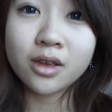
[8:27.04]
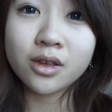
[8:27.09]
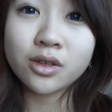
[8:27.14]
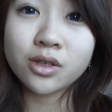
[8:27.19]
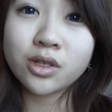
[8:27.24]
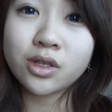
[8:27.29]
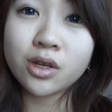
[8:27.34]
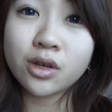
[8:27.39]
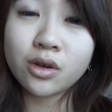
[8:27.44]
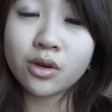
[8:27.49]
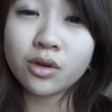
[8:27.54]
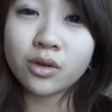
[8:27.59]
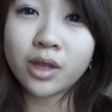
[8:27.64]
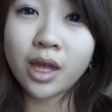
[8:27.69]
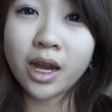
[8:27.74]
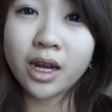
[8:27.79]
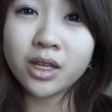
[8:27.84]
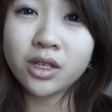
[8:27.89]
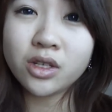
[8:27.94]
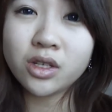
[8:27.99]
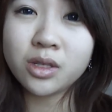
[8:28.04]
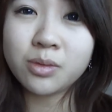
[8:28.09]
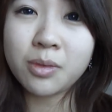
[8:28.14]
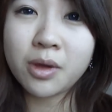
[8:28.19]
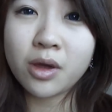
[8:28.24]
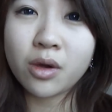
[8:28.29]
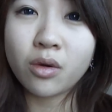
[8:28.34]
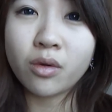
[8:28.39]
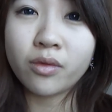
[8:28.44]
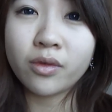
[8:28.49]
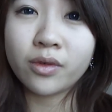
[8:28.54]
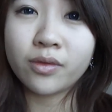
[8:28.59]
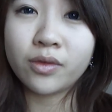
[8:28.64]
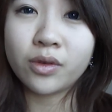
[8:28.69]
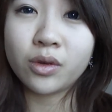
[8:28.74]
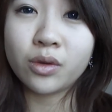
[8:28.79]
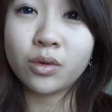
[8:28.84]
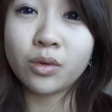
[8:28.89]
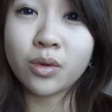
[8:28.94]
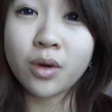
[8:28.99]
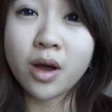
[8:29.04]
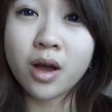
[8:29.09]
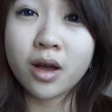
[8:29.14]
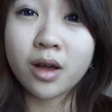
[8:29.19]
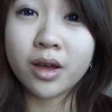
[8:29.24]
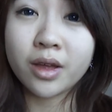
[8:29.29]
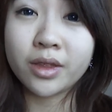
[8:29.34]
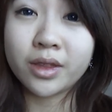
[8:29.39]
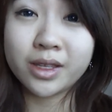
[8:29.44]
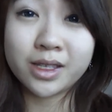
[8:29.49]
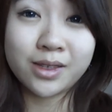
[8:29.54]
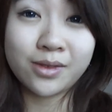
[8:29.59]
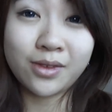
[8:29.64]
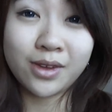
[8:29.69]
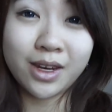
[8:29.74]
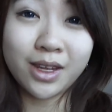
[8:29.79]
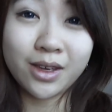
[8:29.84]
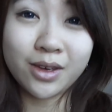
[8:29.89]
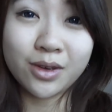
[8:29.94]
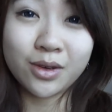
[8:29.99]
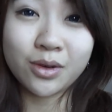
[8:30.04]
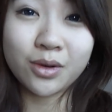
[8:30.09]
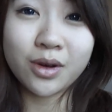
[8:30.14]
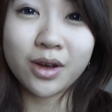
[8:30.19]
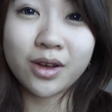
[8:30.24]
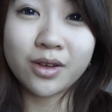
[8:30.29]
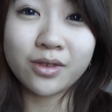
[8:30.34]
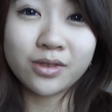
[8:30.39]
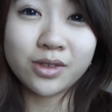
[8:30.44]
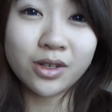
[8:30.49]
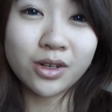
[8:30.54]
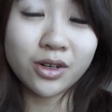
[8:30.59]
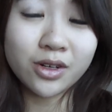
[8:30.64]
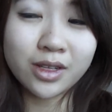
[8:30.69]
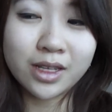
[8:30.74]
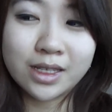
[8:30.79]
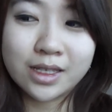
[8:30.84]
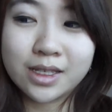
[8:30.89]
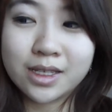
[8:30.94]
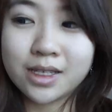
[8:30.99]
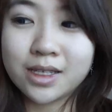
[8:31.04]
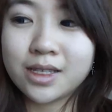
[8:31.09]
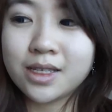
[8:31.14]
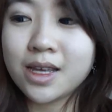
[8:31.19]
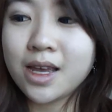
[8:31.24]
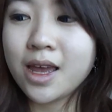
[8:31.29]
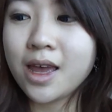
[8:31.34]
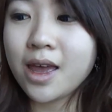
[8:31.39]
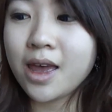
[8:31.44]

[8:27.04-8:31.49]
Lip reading: So that is just my overview on this video of circle lenses.